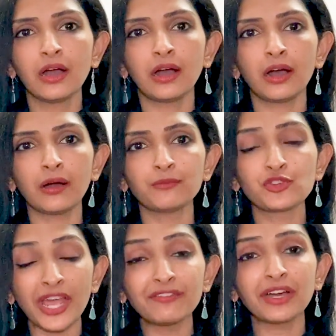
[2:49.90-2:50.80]
uh,
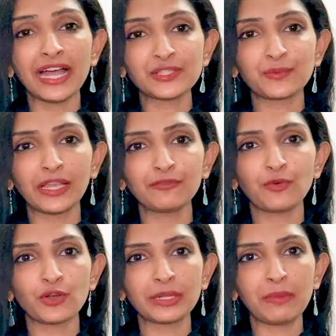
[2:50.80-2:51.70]
driver as well
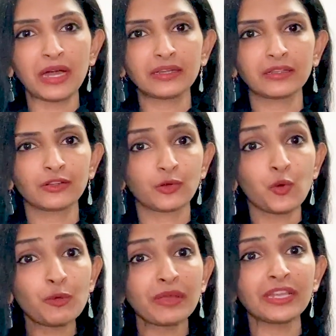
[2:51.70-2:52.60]
for demand.
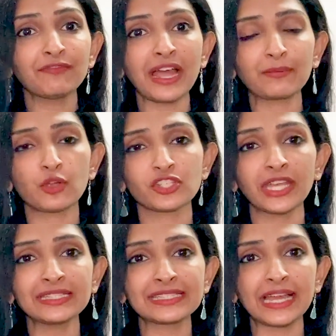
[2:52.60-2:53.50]
Goldman in fact
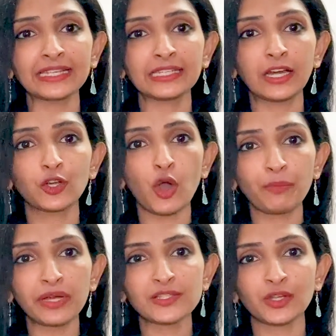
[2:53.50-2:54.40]
projects that uh,
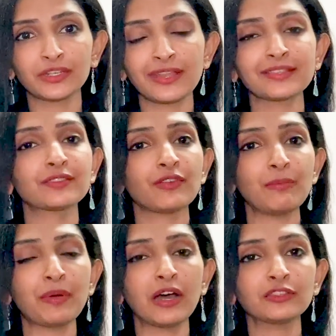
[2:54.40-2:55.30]
copper is on a
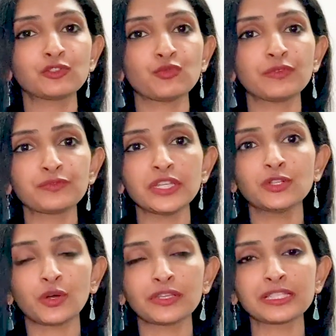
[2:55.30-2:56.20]
necessary path to
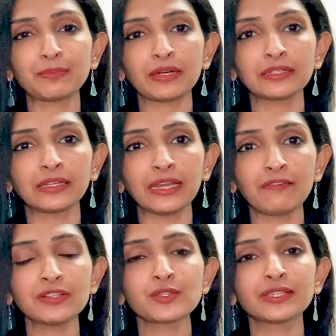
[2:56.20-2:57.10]
$15 per ton
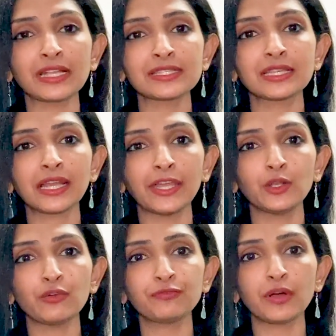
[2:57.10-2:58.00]
level. So that's the
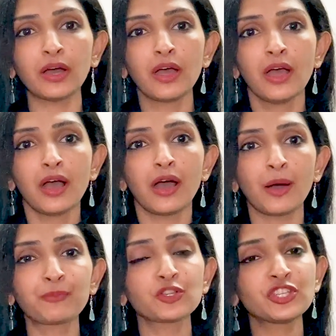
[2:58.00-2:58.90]
kind of uh,
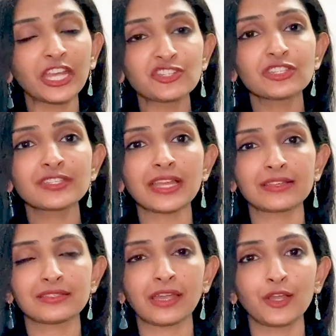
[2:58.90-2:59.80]
uh, projections,
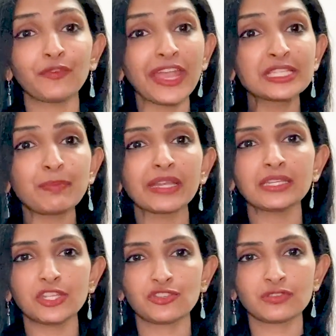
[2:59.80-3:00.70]
that's the kind of
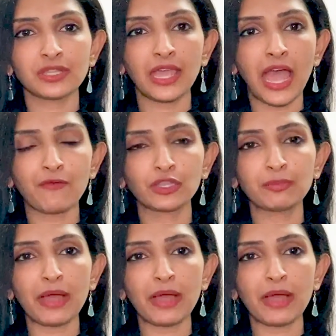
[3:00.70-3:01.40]
expectations they have on the